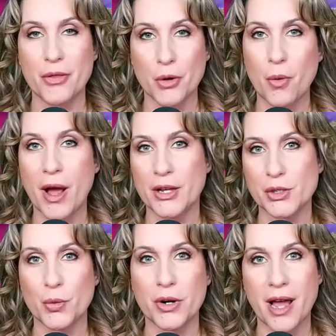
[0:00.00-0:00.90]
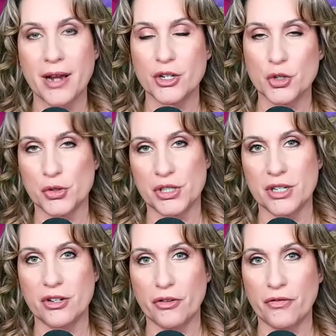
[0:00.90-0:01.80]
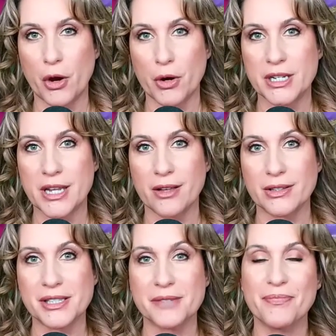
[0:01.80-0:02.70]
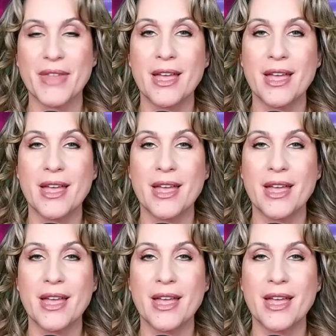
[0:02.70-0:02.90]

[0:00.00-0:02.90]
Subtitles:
Otherwise, we're not interested in your fairy tales.